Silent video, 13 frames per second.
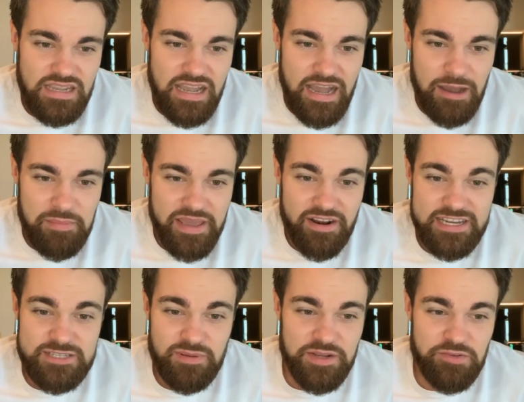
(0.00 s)
And I
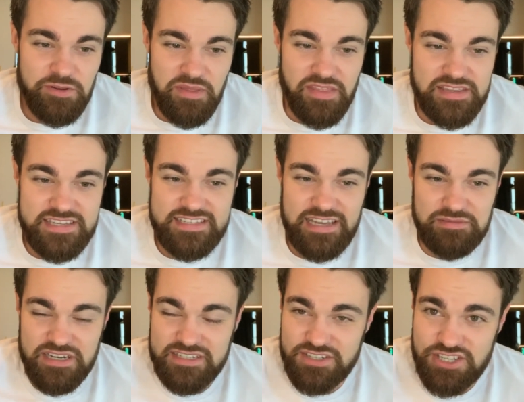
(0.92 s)
explained to him that this is
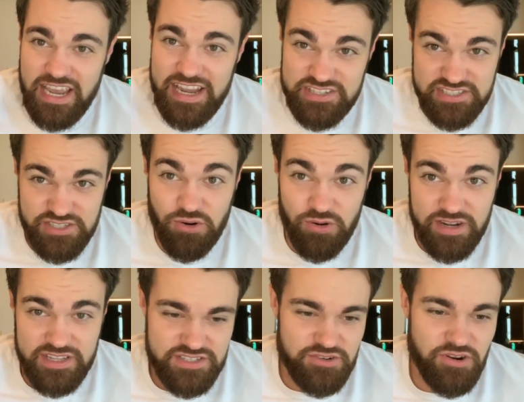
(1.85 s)
subject to change as your
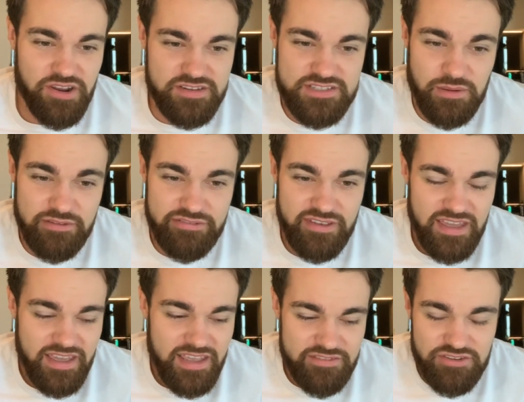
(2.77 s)
audience grows. So
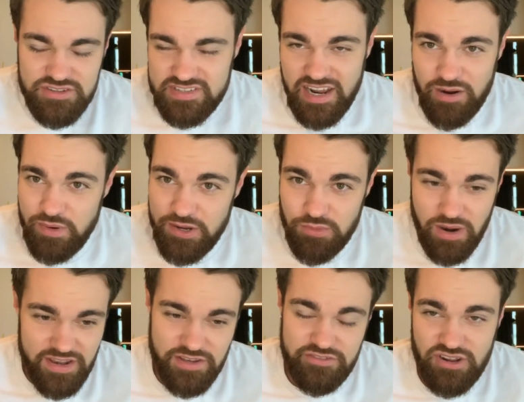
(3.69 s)
if you start week
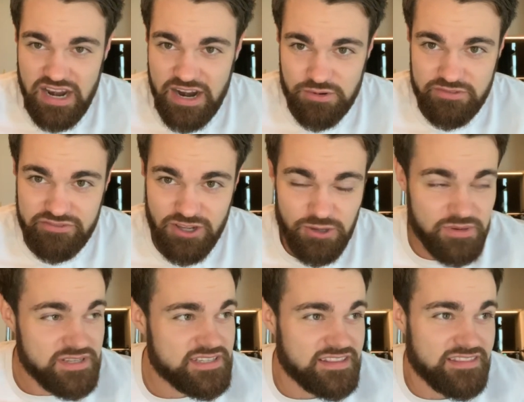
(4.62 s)
1 and you've got 100
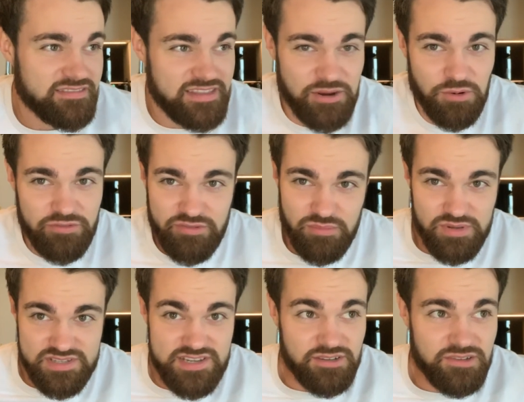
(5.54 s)
followers and they're all from
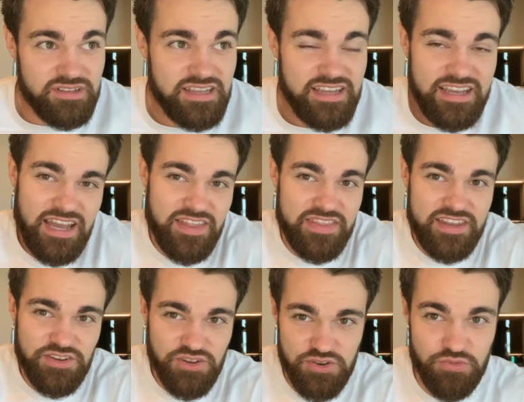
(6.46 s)
Brazil, and
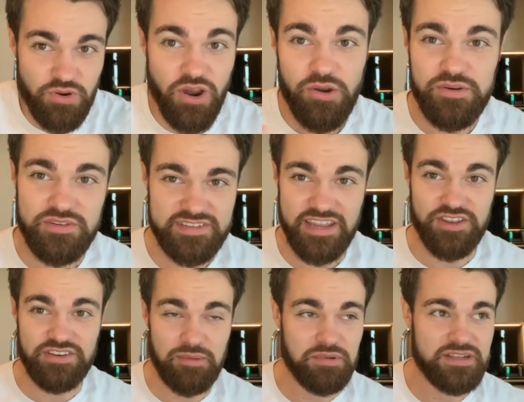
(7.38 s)
then you grow, say
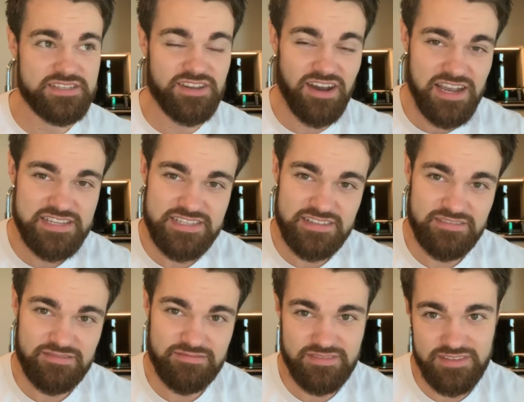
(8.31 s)
you double in size,
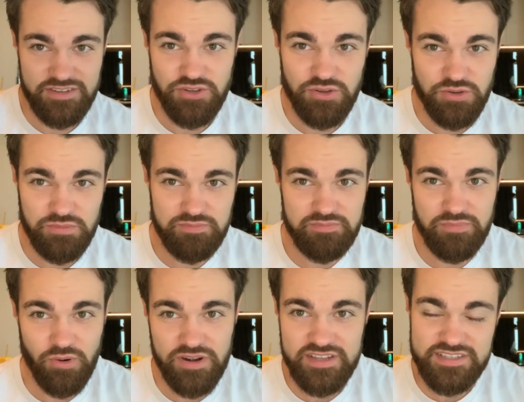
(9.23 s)
and the new
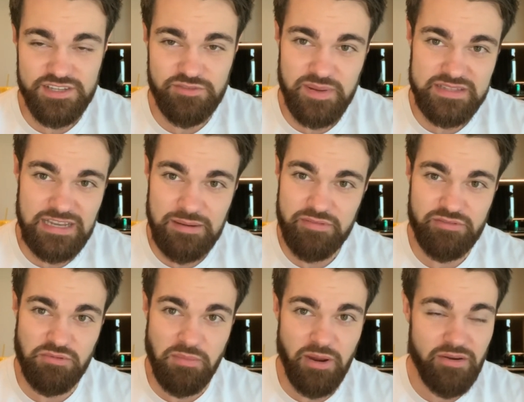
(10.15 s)
audience that you've picked up are
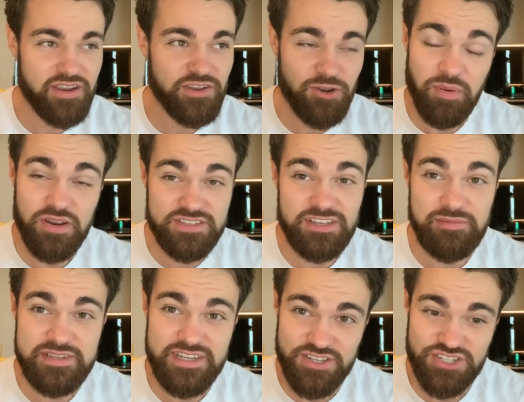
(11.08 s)
from America, your post
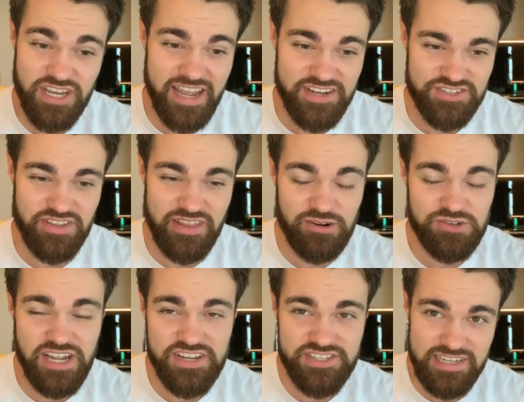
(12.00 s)
time is going to change. So that'll
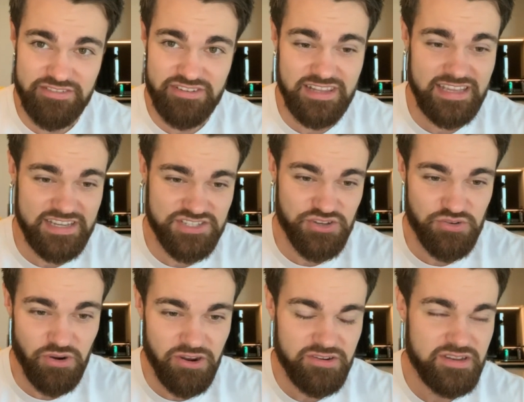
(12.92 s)
change significantly as you
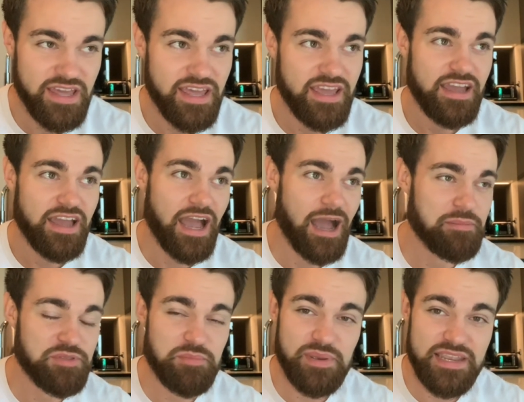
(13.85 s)
grow.
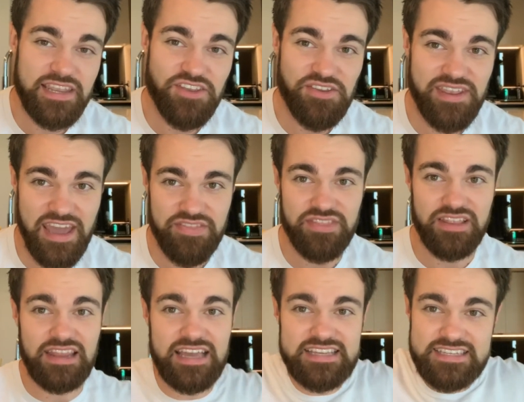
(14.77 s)
The bigger you get,
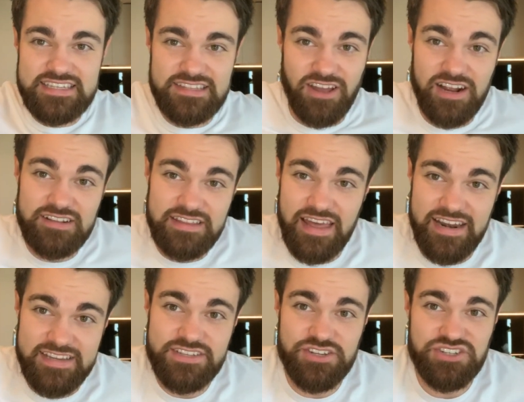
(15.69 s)
the less likely
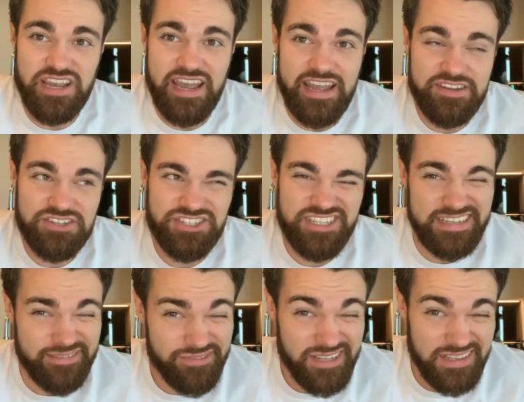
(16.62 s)
that is to change
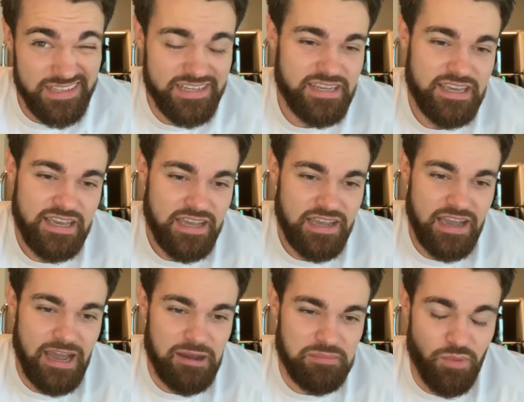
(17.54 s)
significantly.
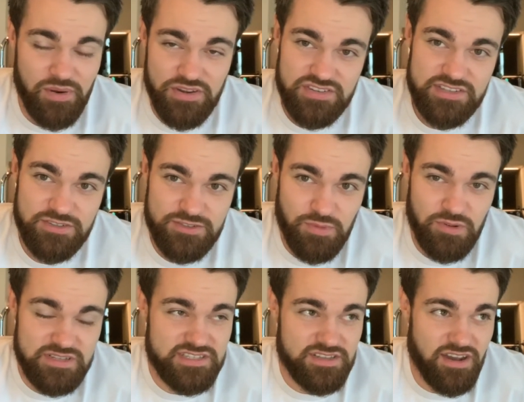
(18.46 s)
But when you're still
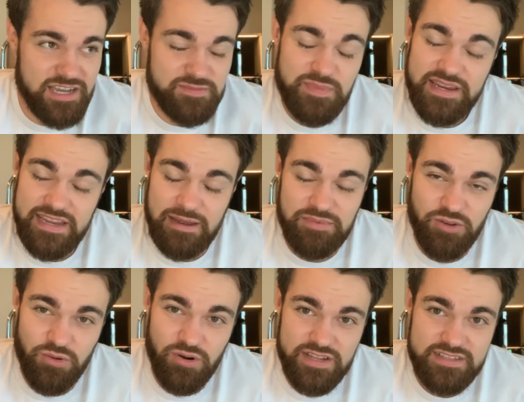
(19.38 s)
small in size, picking up
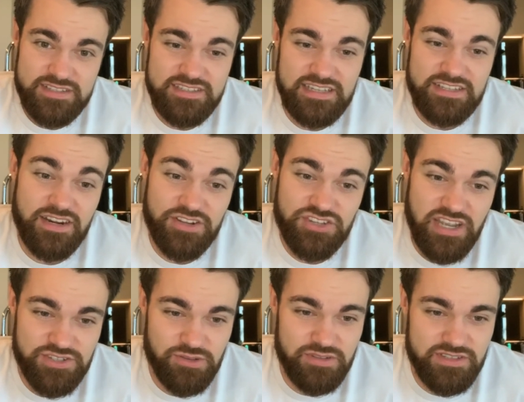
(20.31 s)
new audiences, that's going to
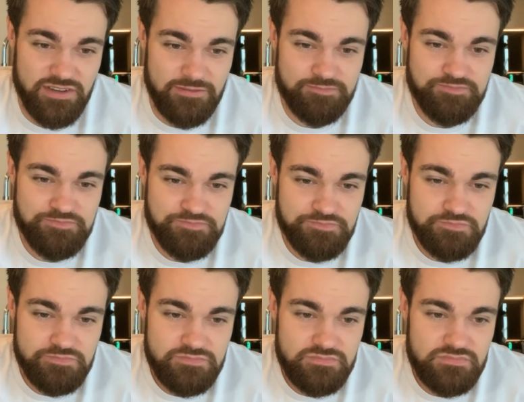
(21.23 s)
change all the
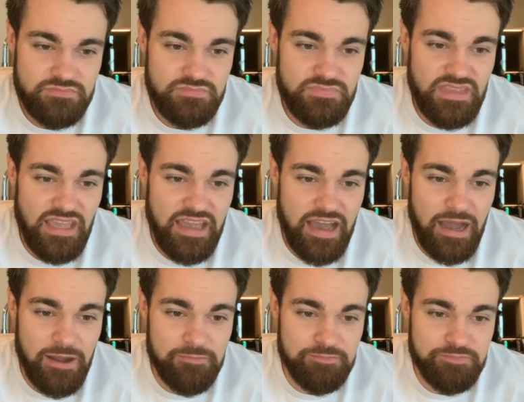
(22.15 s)

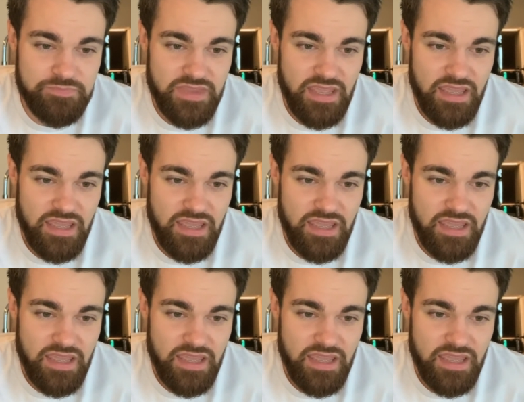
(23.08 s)
time.